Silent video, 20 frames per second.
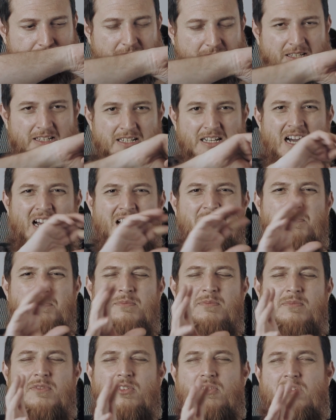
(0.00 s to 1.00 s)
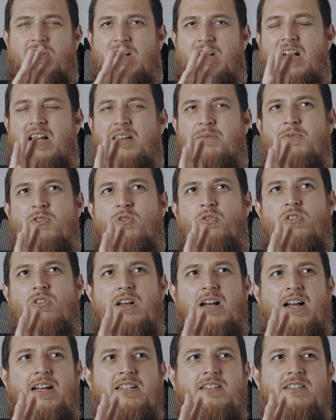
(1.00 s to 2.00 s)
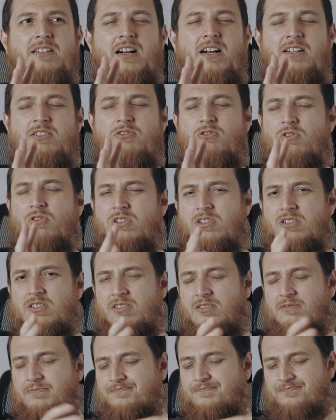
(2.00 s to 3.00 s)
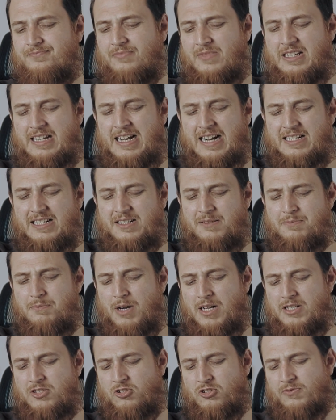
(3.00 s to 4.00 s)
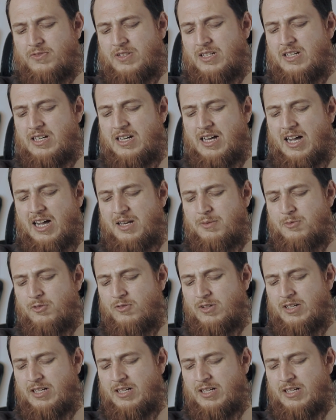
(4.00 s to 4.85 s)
Lime or lime note, I don't get much of the lime over